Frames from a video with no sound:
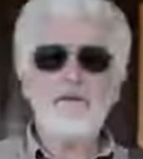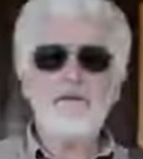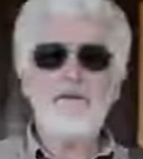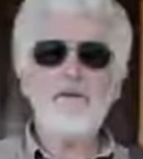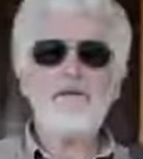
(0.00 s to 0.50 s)

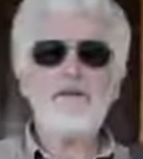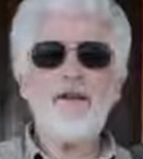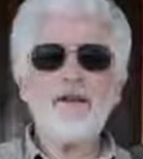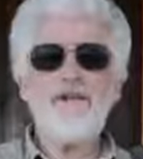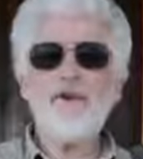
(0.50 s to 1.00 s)
The Uzi
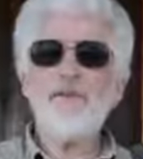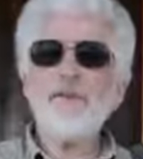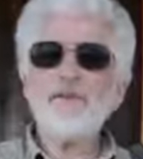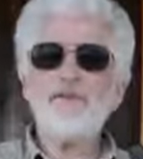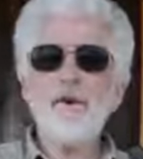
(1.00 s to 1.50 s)
licensed
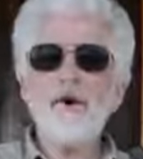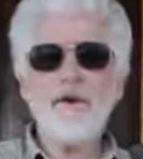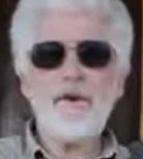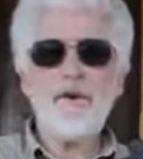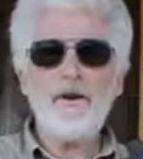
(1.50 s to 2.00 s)
Umarex
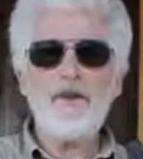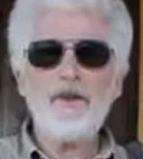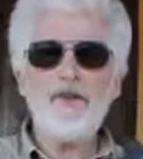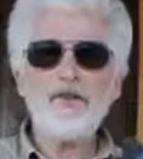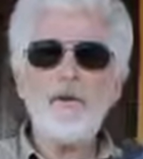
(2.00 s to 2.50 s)
model airgun
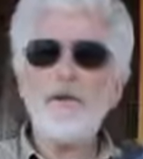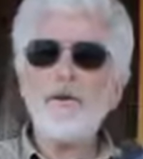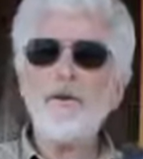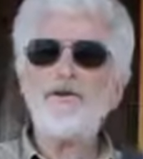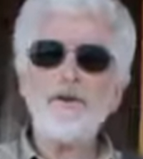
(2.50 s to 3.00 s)
is one of
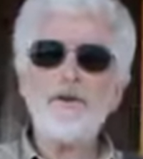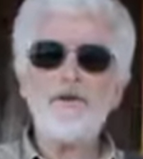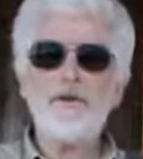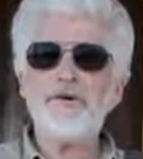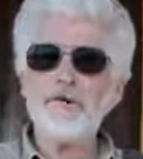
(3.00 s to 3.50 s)
those
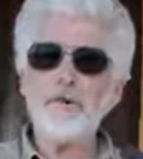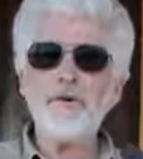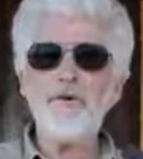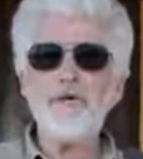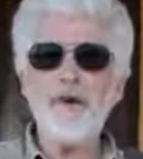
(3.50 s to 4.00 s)
signature
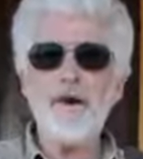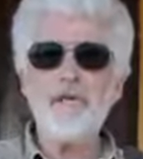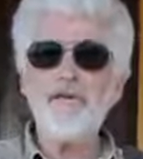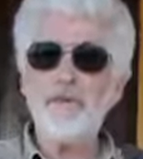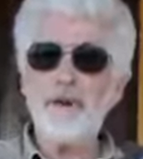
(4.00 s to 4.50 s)
CO2
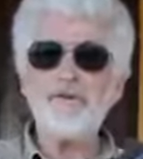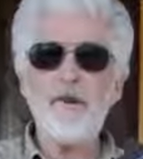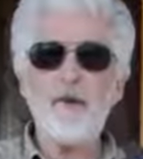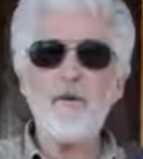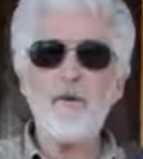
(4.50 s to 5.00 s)
models based
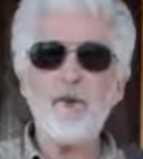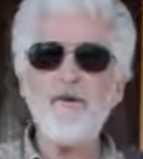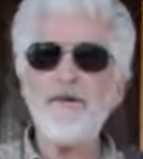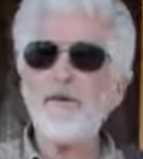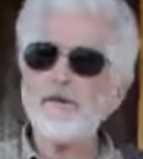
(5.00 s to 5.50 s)
on an
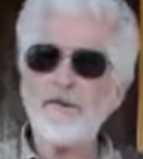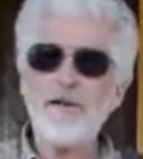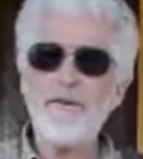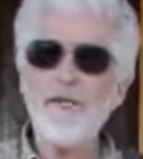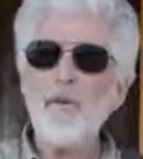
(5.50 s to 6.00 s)
original
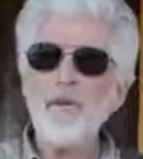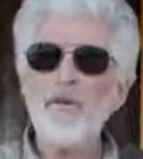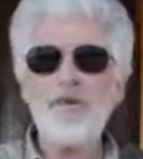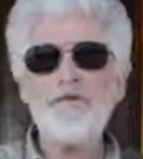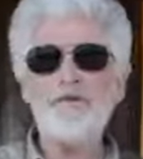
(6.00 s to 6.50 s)
design
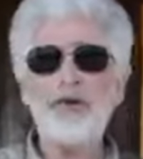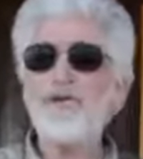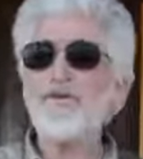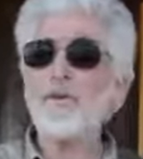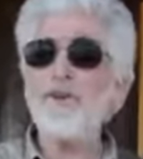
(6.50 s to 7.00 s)
which history
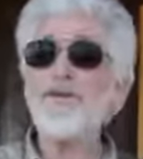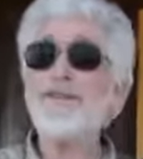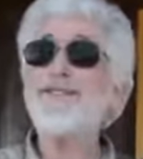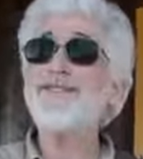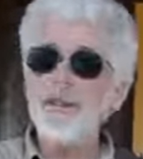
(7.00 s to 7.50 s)
has anointed
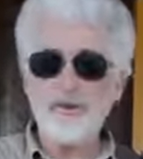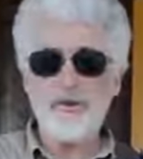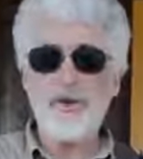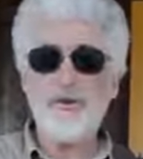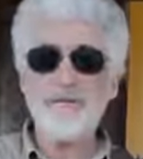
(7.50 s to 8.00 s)
as
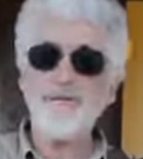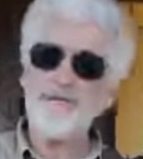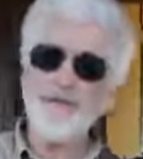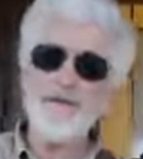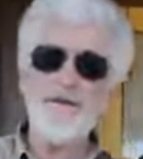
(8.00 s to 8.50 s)
legendary.
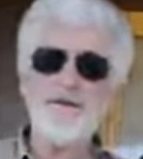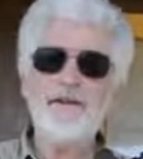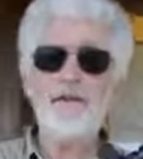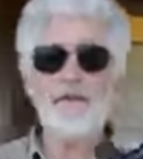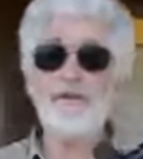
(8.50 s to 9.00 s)

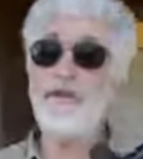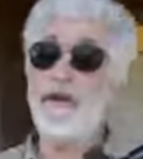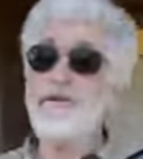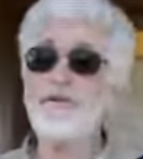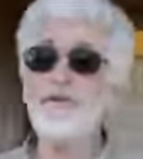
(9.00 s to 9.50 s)
Is this a
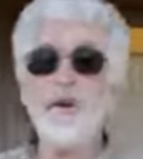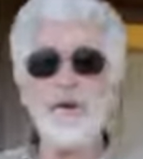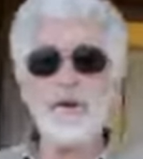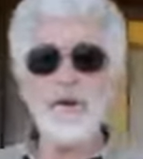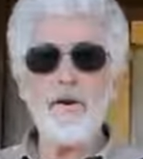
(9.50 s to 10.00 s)

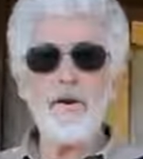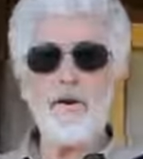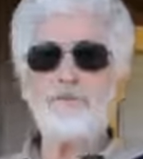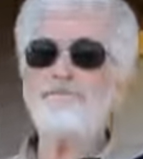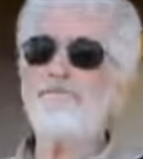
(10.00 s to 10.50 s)
legendary
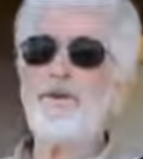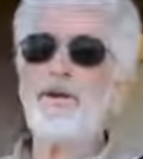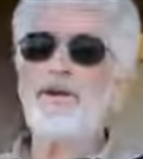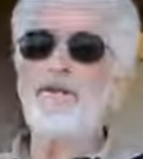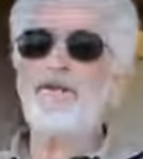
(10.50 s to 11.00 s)
airgun?
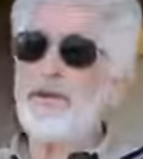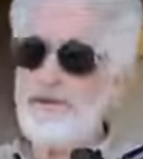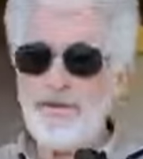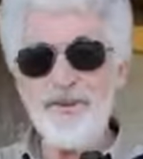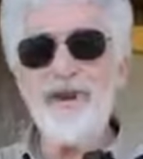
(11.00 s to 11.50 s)
Well,
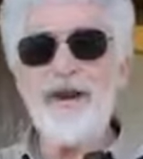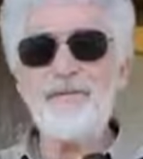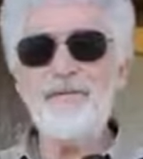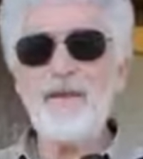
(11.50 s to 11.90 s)
if it's not,